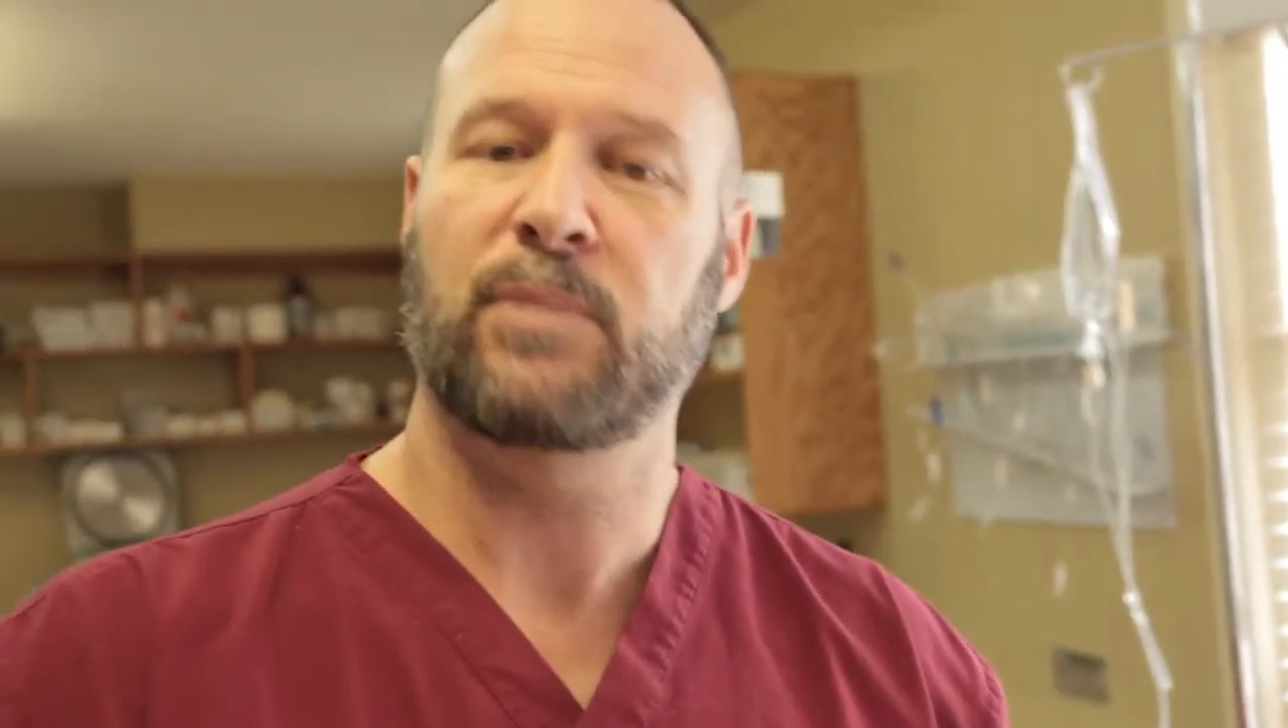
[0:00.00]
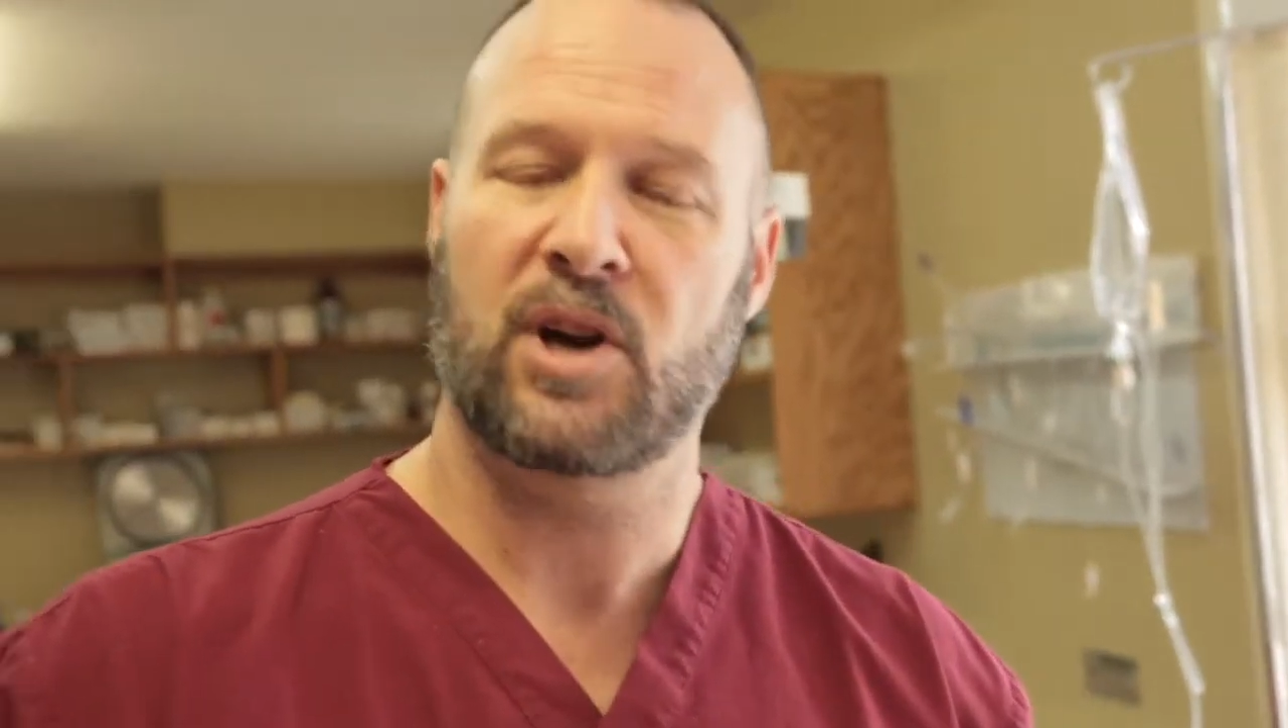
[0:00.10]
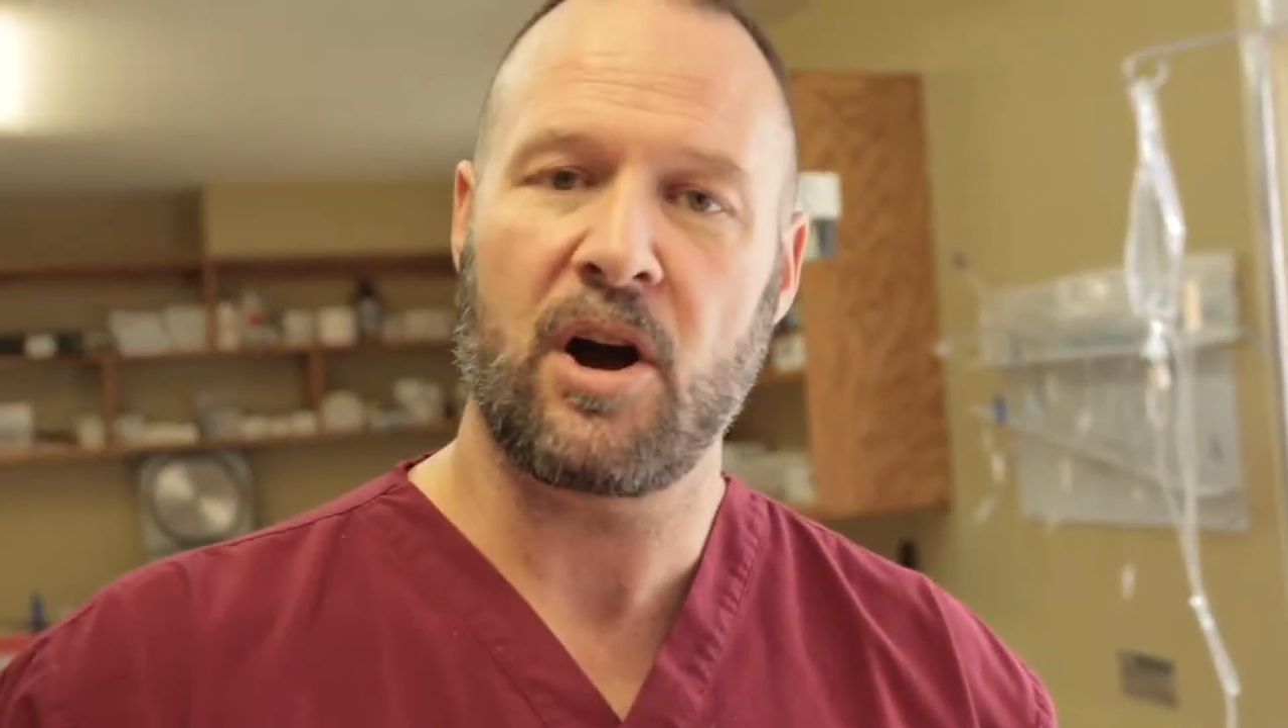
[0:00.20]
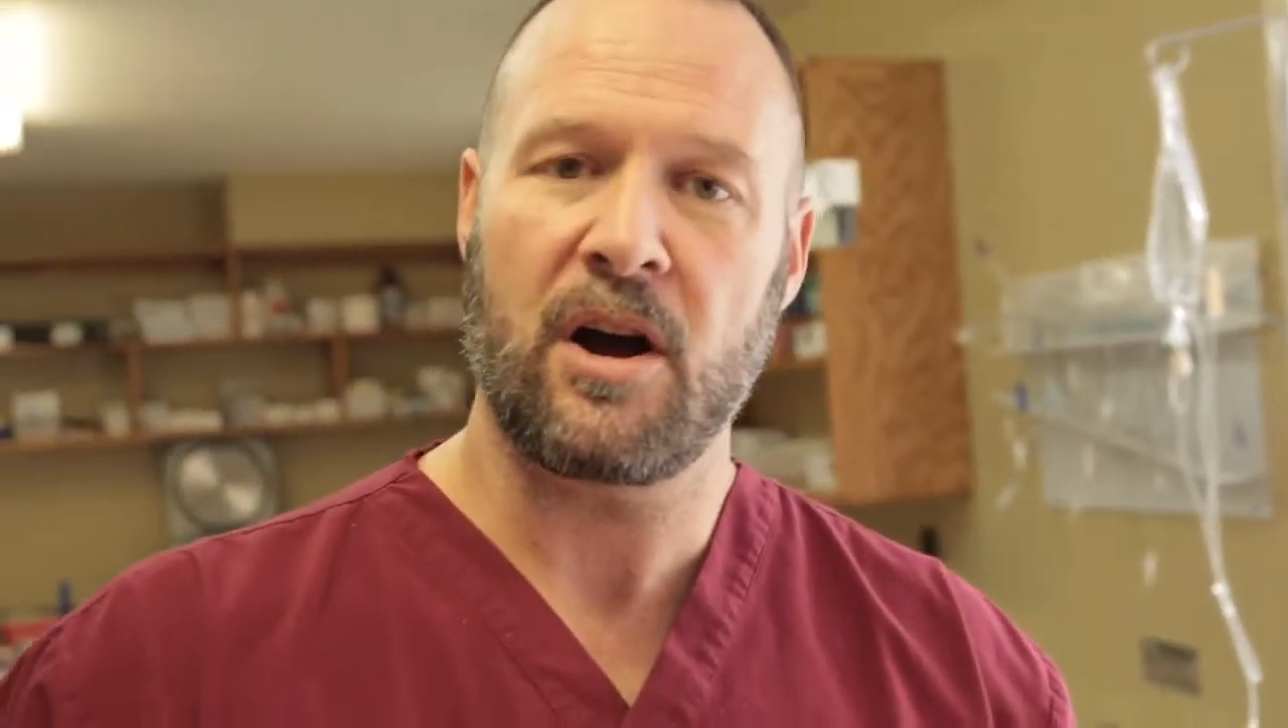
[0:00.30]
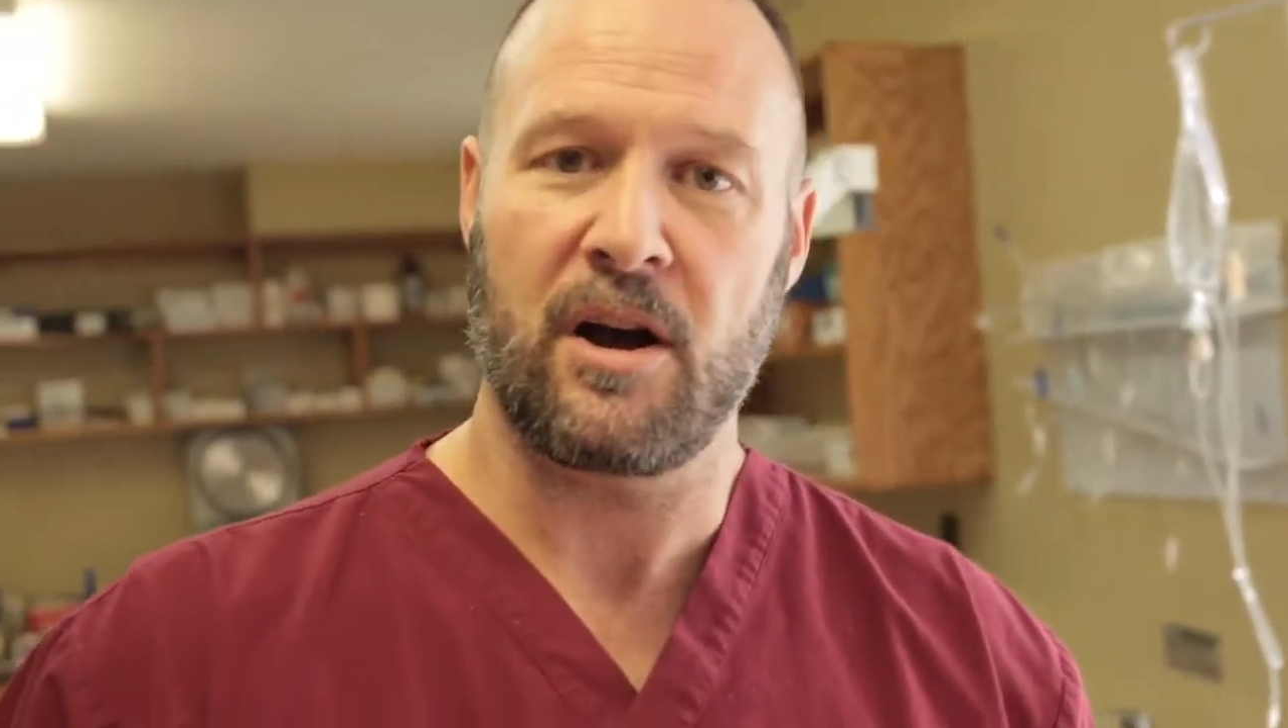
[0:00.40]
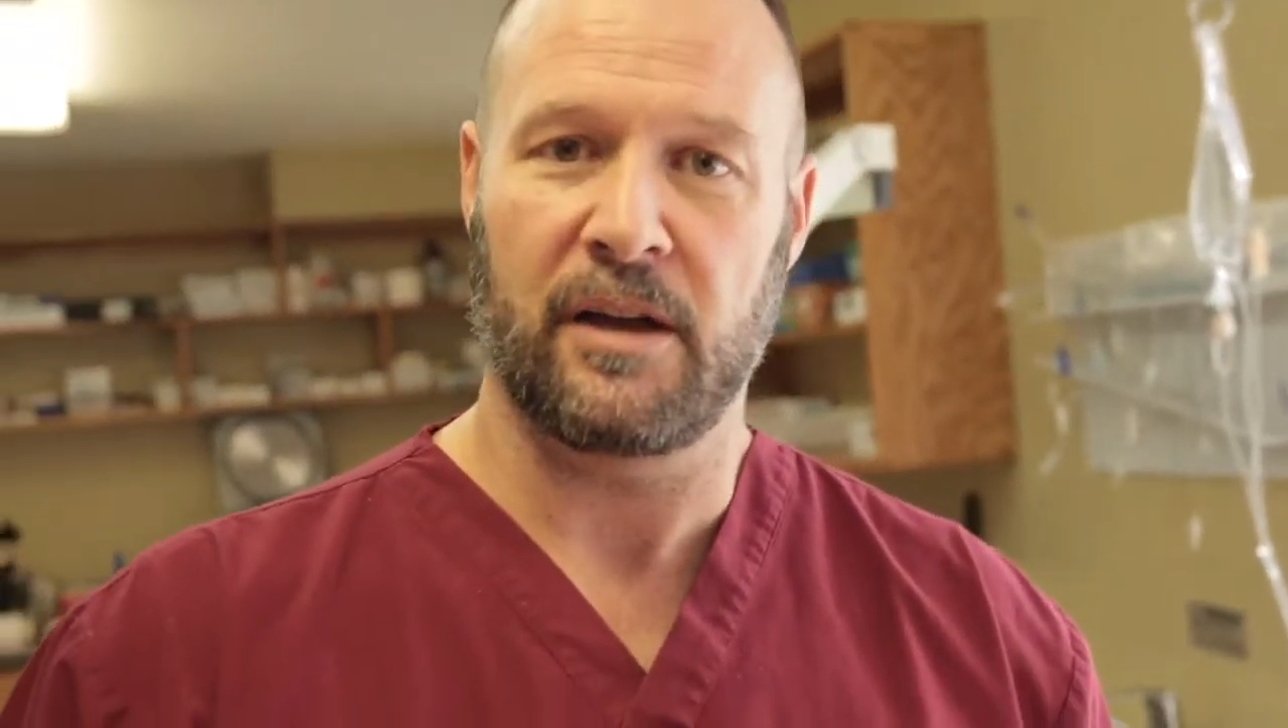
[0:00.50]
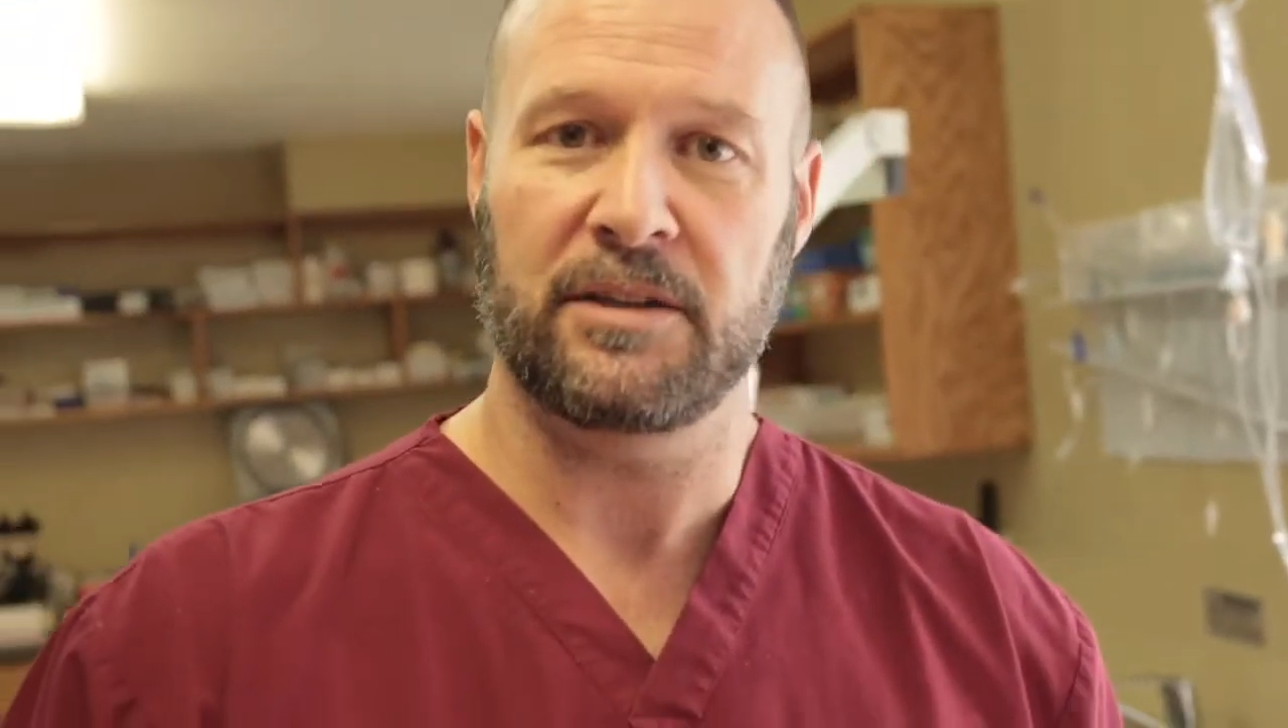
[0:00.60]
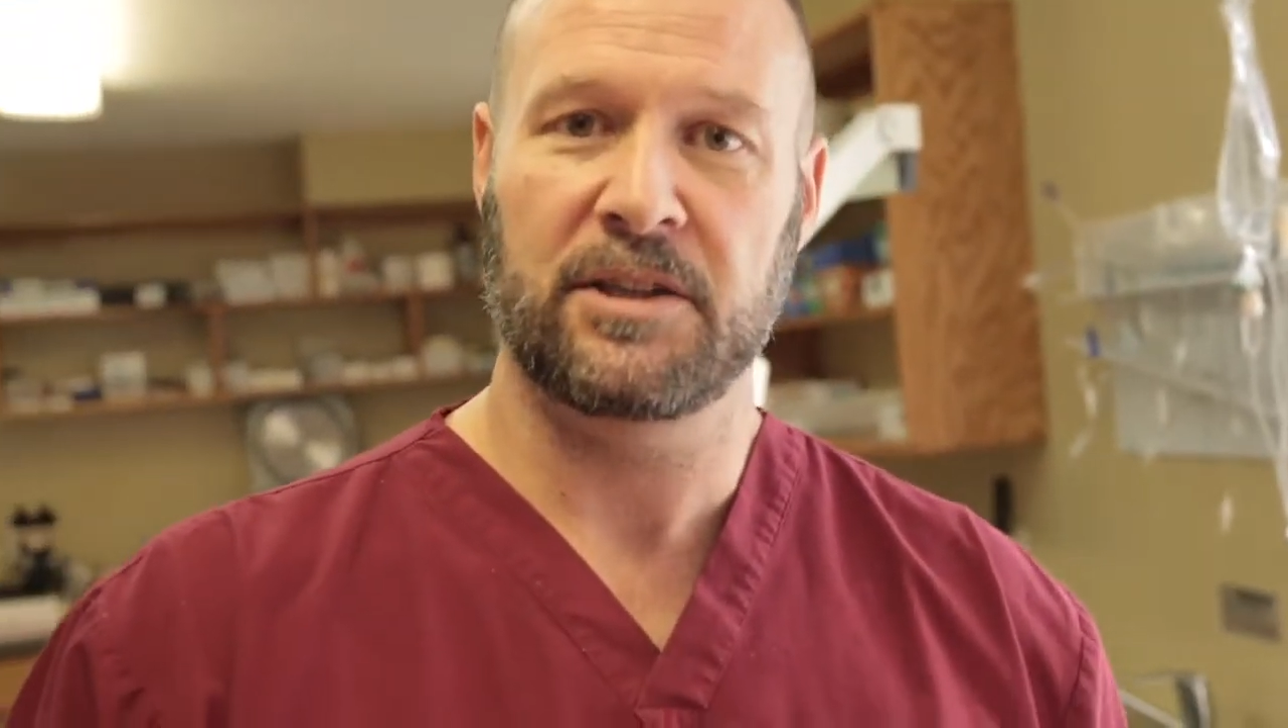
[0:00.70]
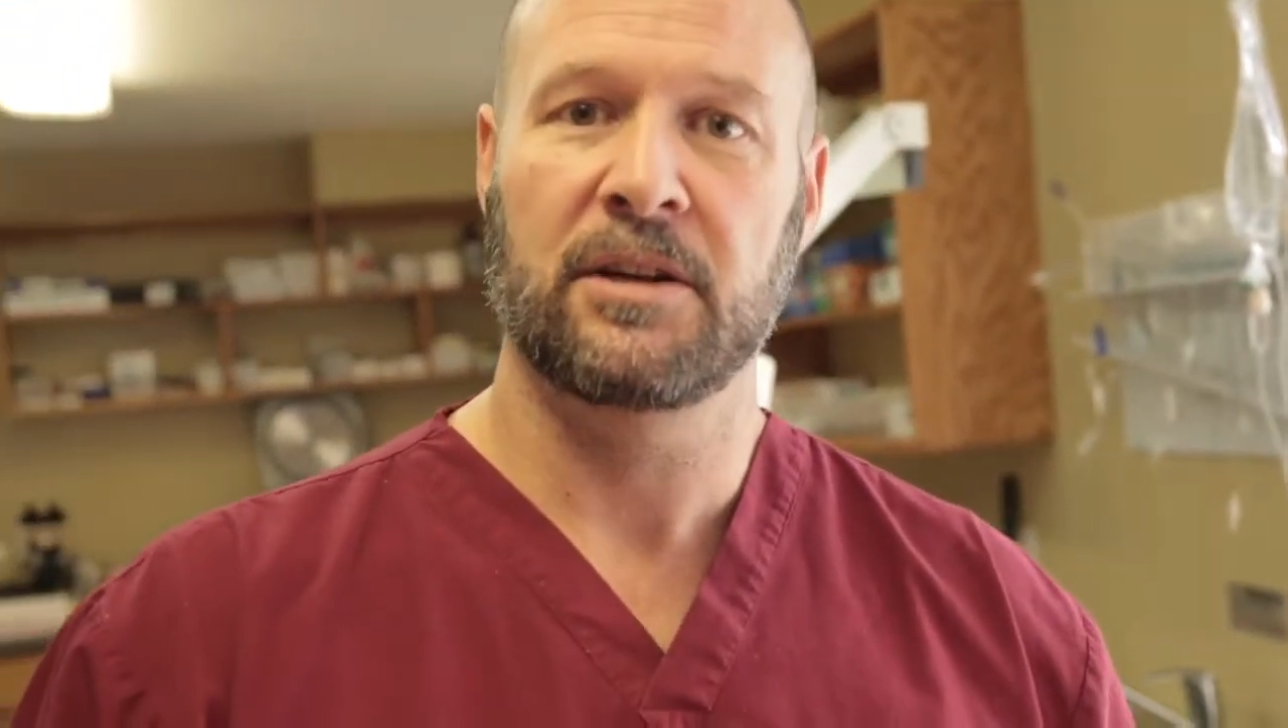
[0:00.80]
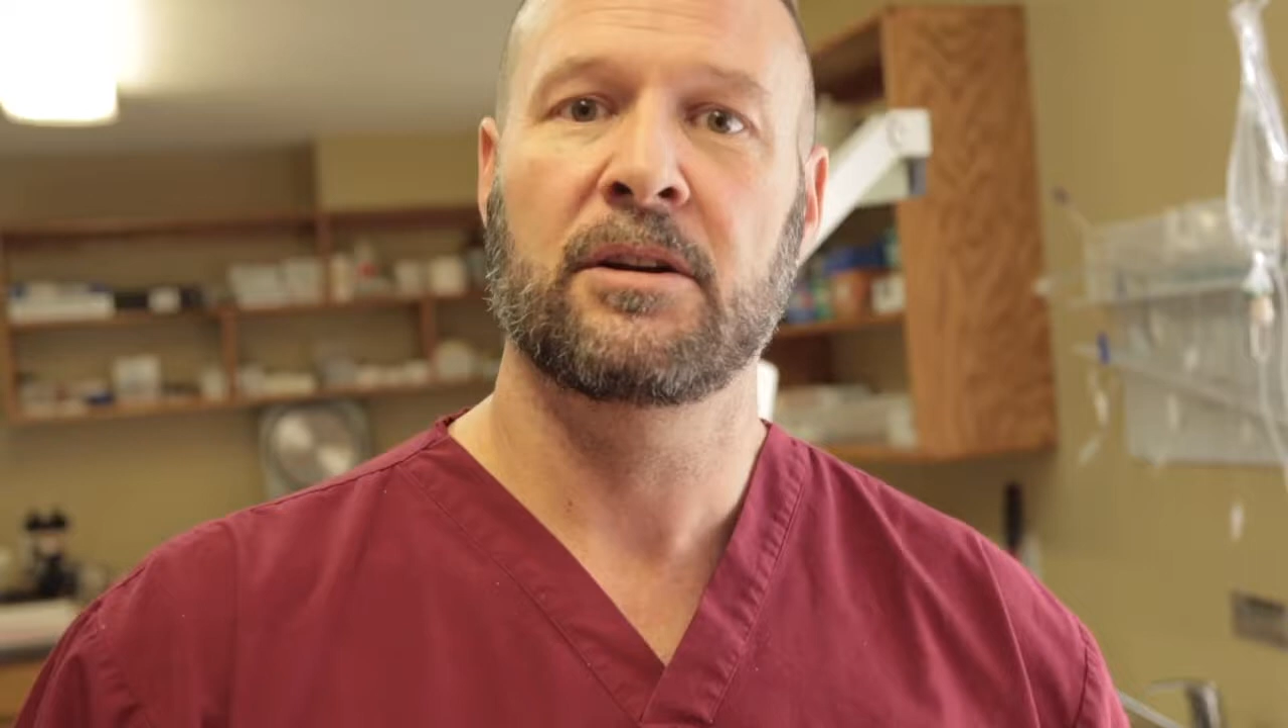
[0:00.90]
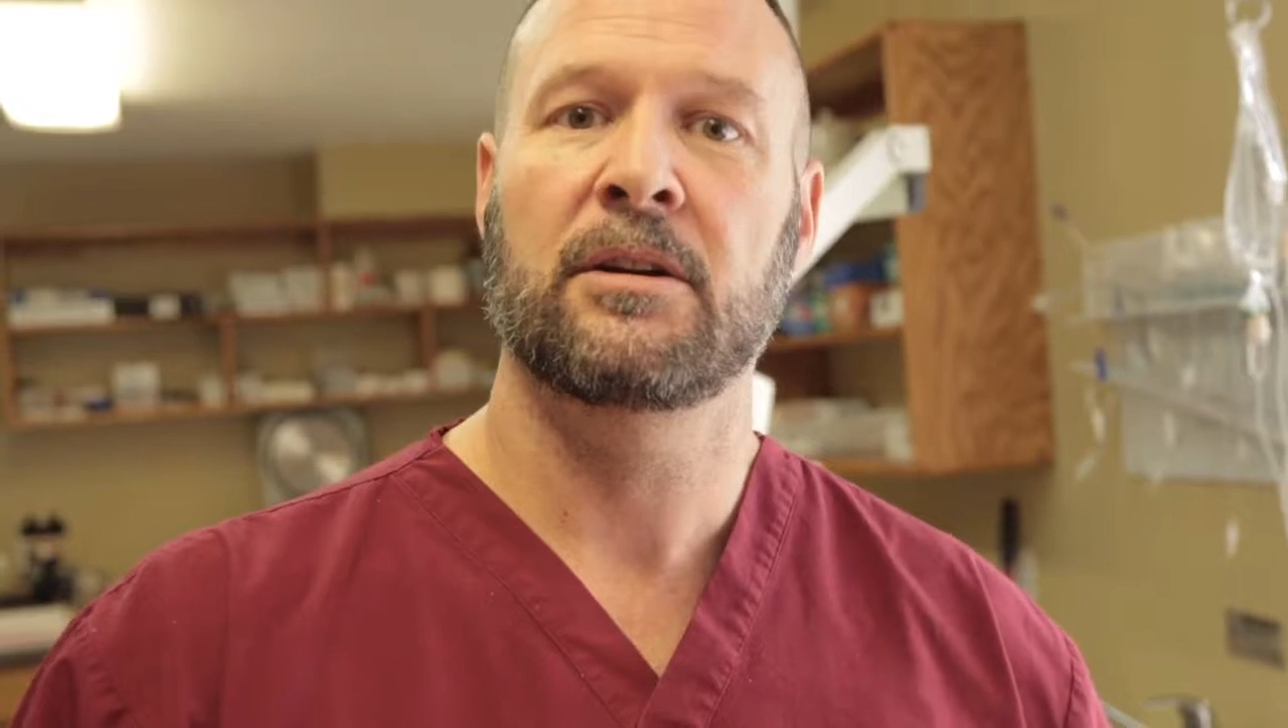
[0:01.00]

because